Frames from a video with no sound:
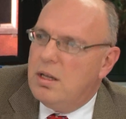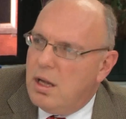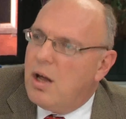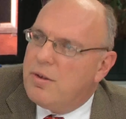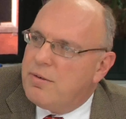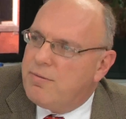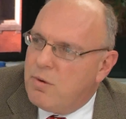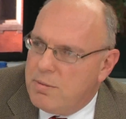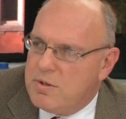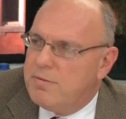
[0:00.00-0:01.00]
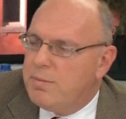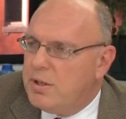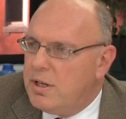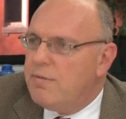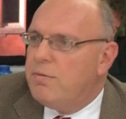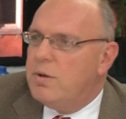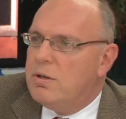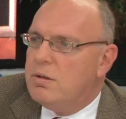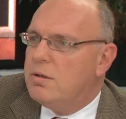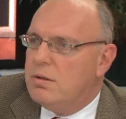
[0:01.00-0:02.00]
other forms of belief
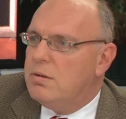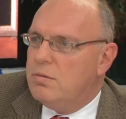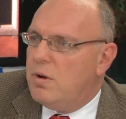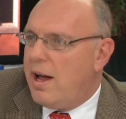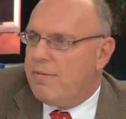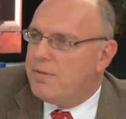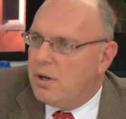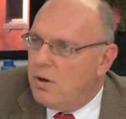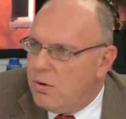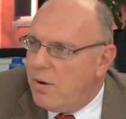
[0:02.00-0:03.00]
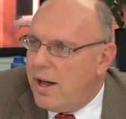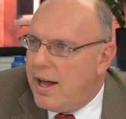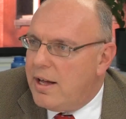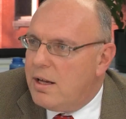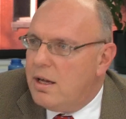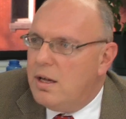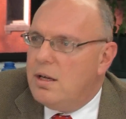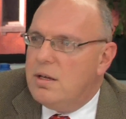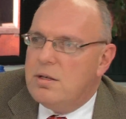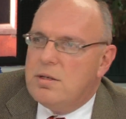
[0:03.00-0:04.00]
will have to go away.
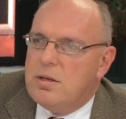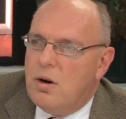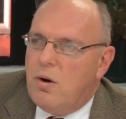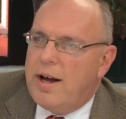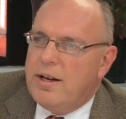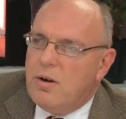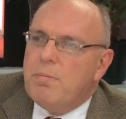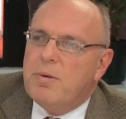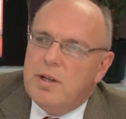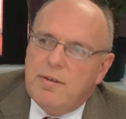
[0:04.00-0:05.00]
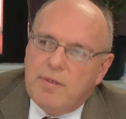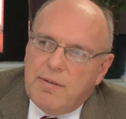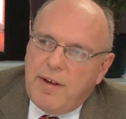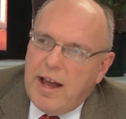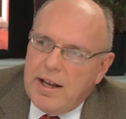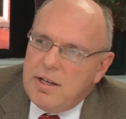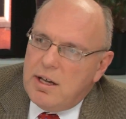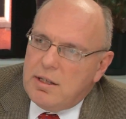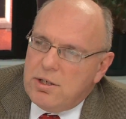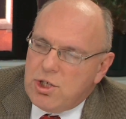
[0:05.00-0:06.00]
So I don't believe they've had
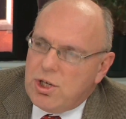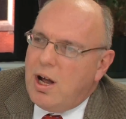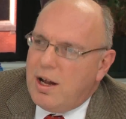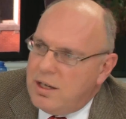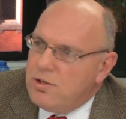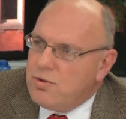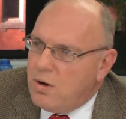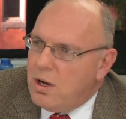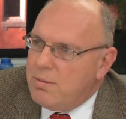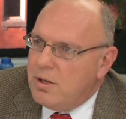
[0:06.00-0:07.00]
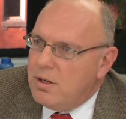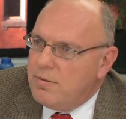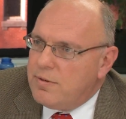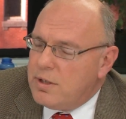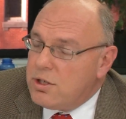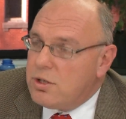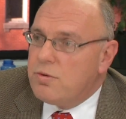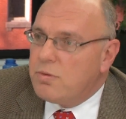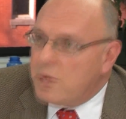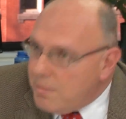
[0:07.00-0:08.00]
yet the shock and trauma of an
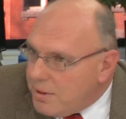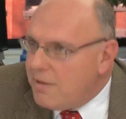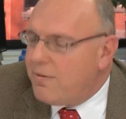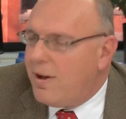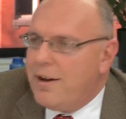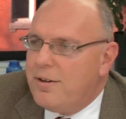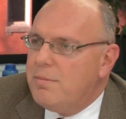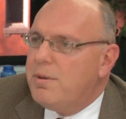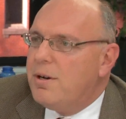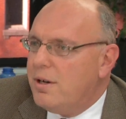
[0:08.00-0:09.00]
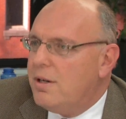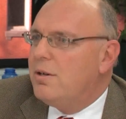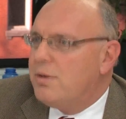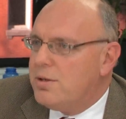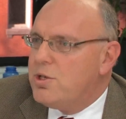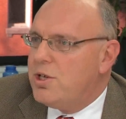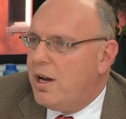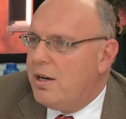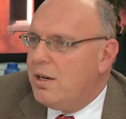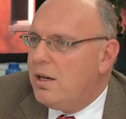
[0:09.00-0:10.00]
extremely violent period in
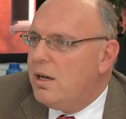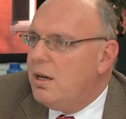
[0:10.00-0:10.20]
Christianity,